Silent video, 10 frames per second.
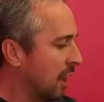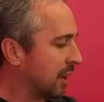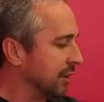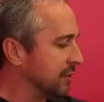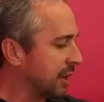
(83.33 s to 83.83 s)

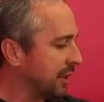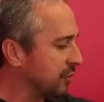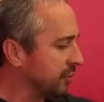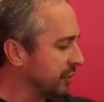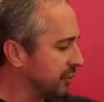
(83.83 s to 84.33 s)
Okay, so then I
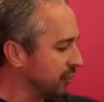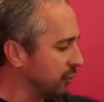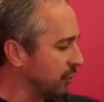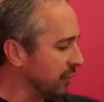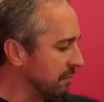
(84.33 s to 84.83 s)
usually
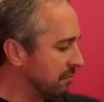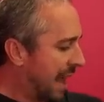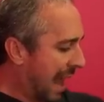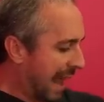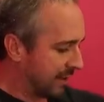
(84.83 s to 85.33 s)
do the
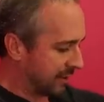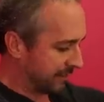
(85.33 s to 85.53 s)
back.